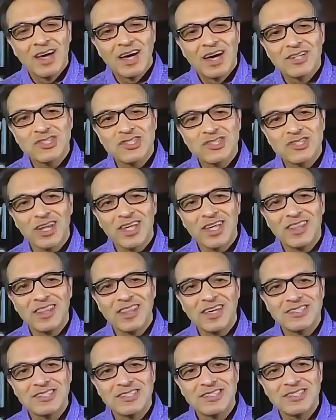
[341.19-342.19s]
And certainly
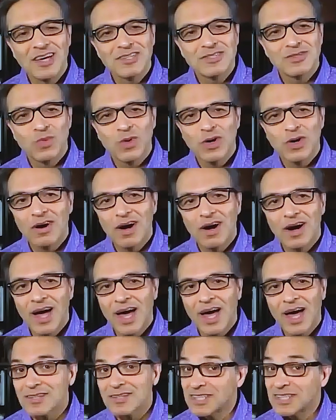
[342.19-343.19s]
these days, we're
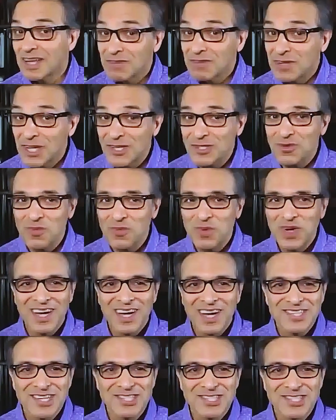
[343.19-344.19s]
at it 7 days a week,
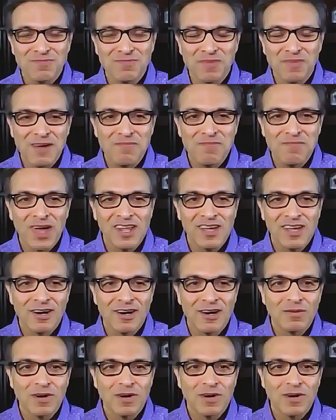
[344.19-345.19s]
as I suspect many
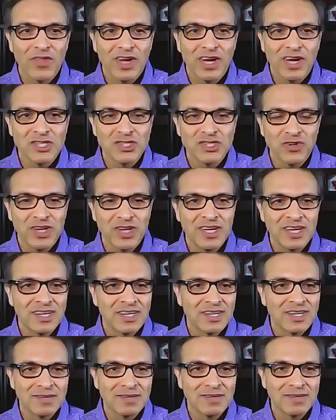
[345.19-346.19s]
are around the
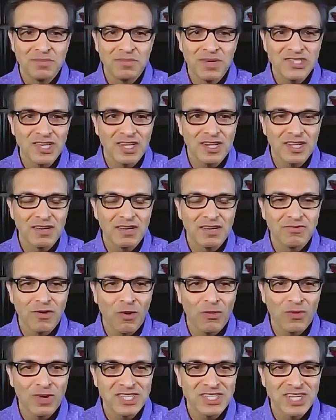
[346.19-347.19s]
country, basically a
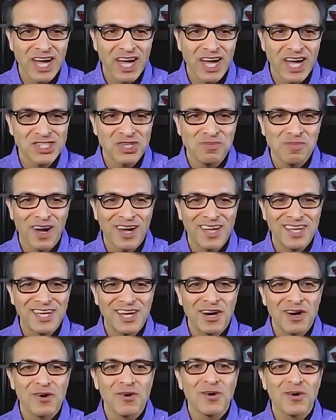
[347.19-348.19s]
phone attached to my
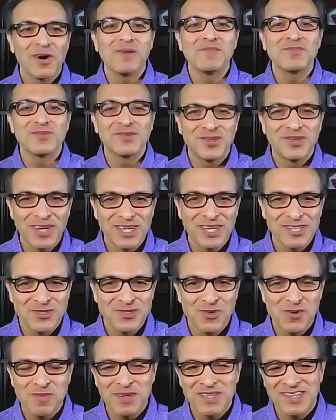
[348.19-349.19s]
ear, or I'm doing
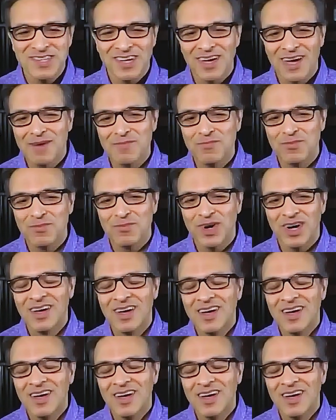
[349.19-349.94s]
Zoom as I am